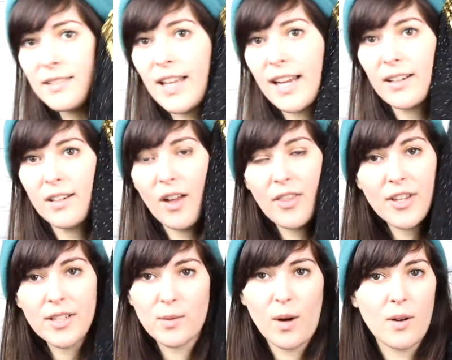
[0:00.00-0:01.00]
like
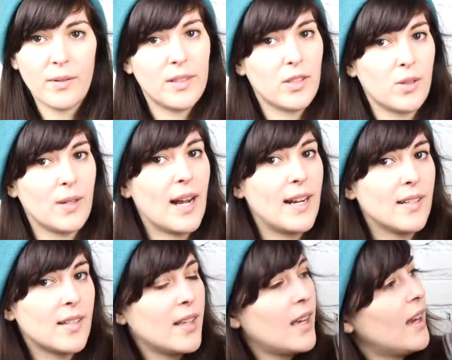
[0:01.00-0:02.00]
nothing's wrong with this, you
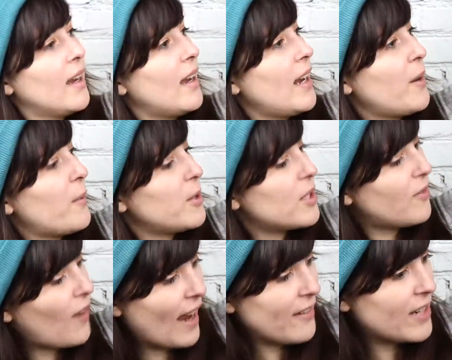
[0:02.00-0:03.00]
guys. It was
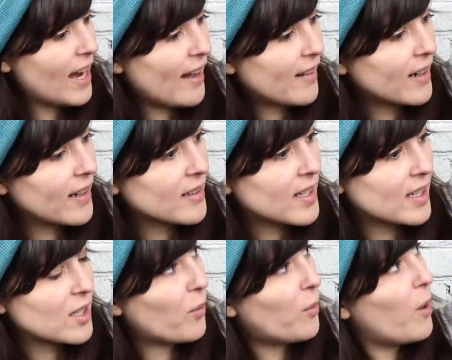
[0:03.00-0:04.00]
$5.
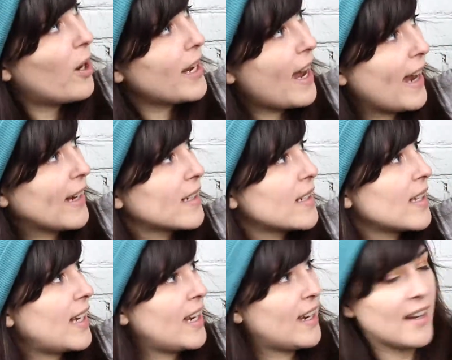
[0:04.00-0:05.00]
It's a 1X
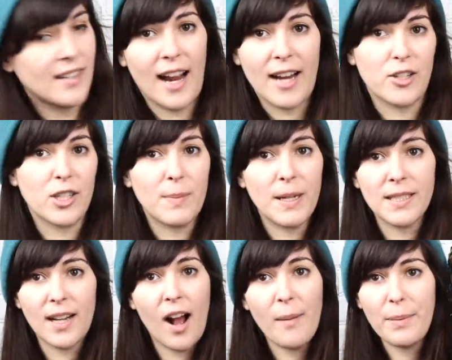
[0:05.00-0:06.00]
and I just picked
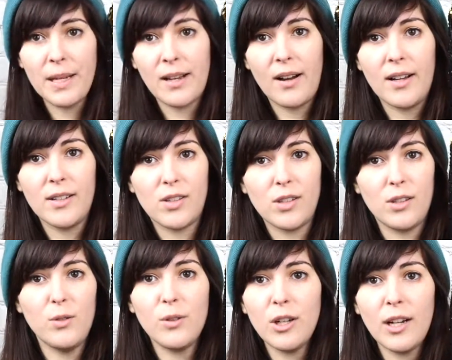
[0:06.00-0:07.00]
it up because
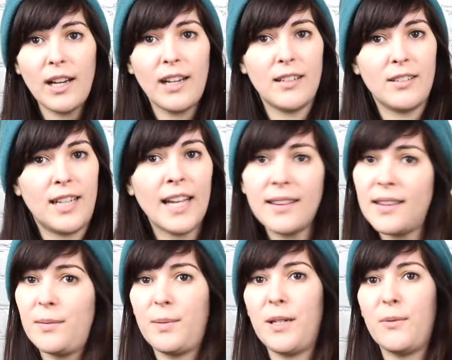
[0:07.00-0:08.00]
you couldn't get
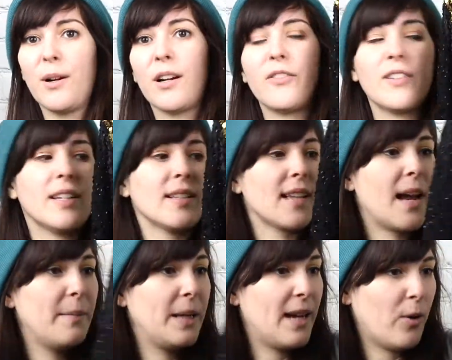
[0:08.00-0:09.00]
the beadwork for this. I
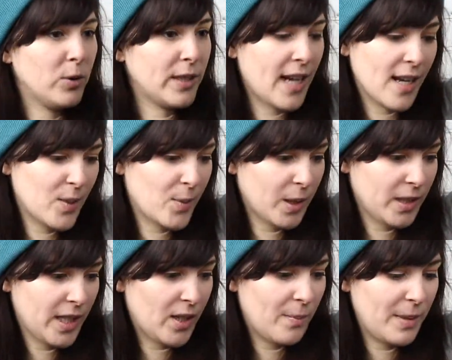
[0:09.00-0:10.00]
mean, it only has one
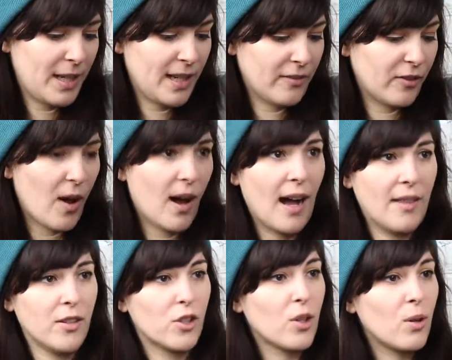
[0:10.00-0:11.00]
little beading flaw on
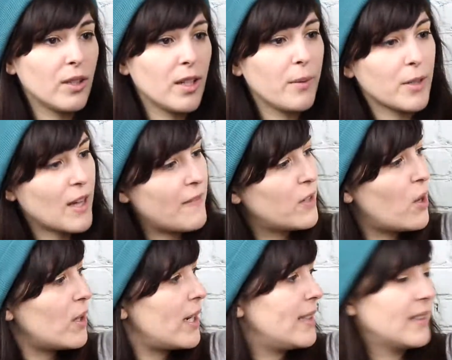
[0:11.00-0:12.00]
the shoulder, which I've
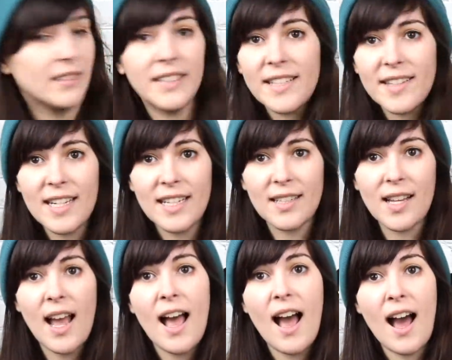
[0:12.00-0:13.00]
noted in the listings.
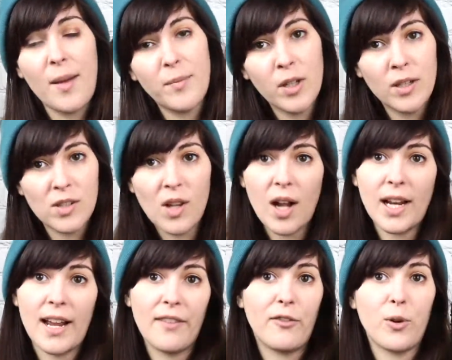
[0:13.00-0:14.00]
I'm going to start
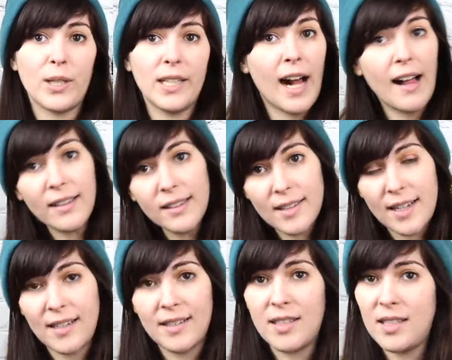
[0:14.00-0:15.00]
it at $40
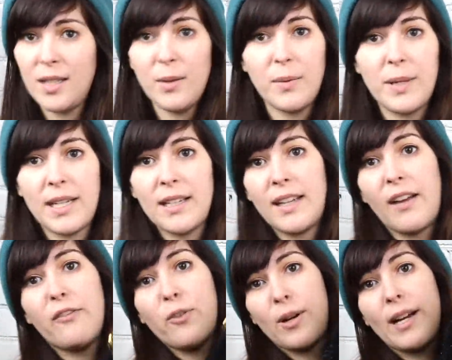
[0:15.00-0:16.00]
and see what we can
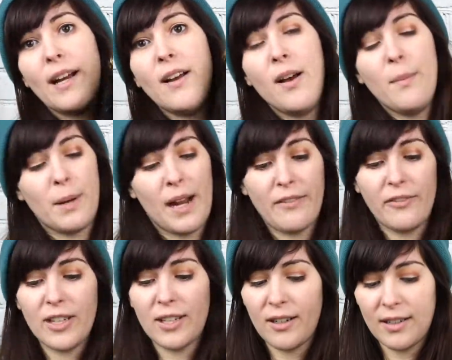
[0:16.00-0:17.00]
get for it. But I
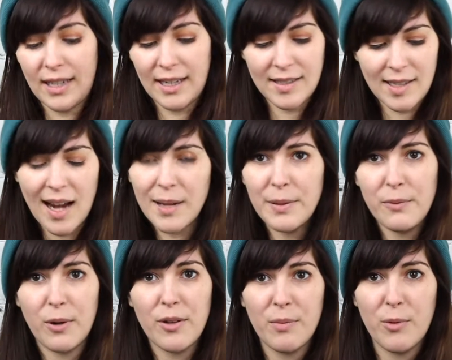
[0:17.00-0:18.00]
figured it's got to be
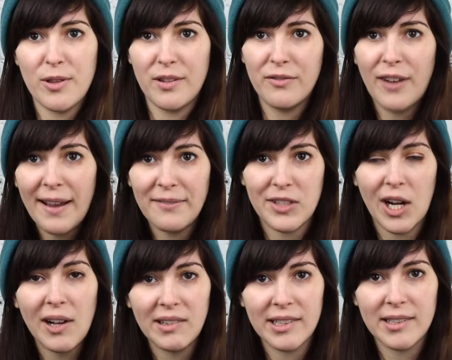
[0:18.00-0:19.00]
worth more than $5,
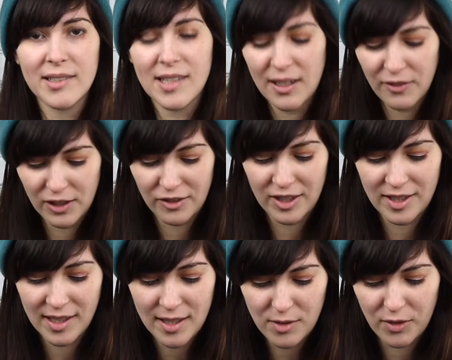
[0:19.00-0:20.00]
even if it
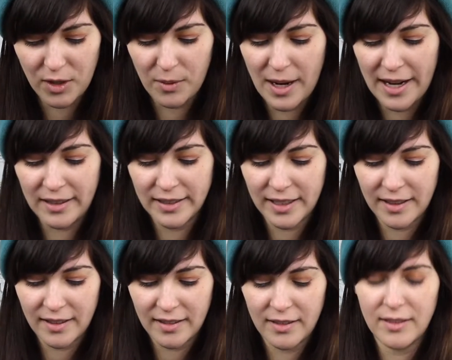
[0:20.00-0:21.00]
sits for a while. Like
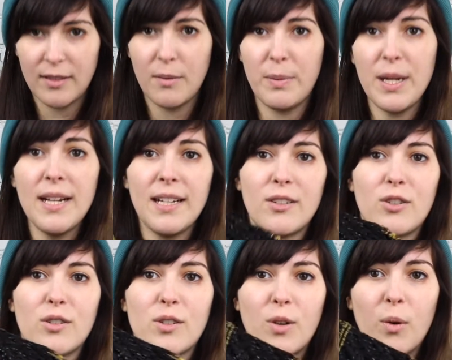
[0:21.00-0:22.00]
the beading is
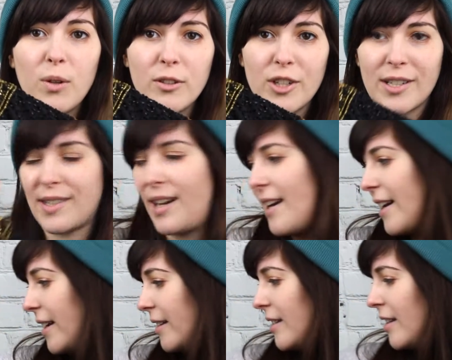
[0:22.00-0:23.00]
just gorgeous on
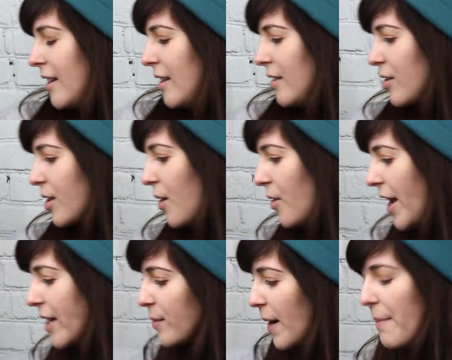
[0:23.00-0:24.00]
it. So
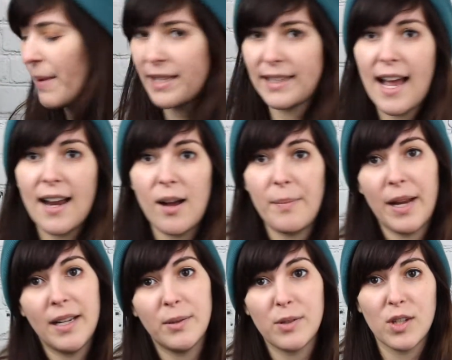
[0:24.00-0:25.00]
that's why I picked that up
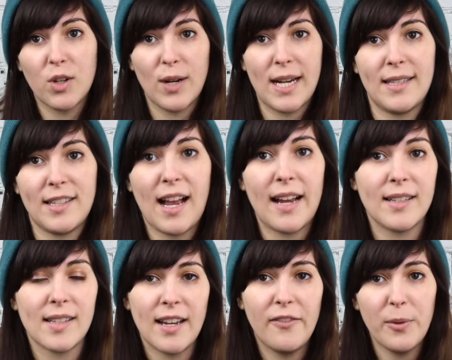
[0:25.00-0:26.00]
and it was a great size.
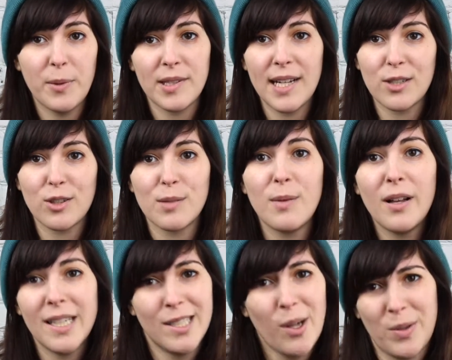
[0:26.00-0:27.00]
If it was an extra small,
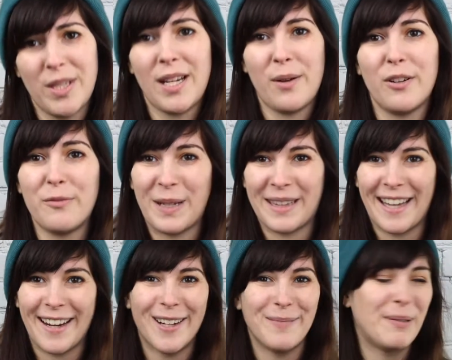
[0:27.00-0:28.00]
I don't think I would have picked that up.